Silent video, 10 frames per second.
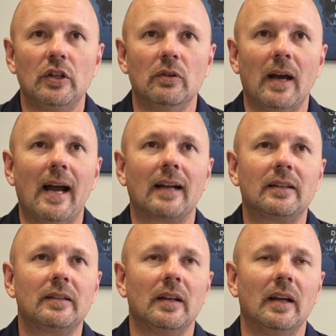you
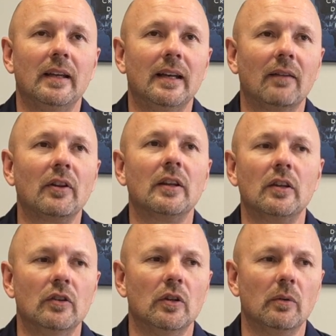act in everything
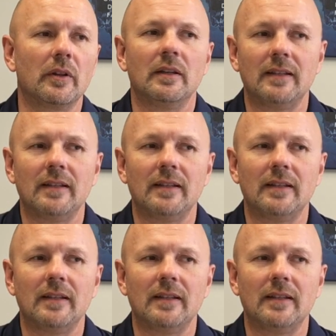you do with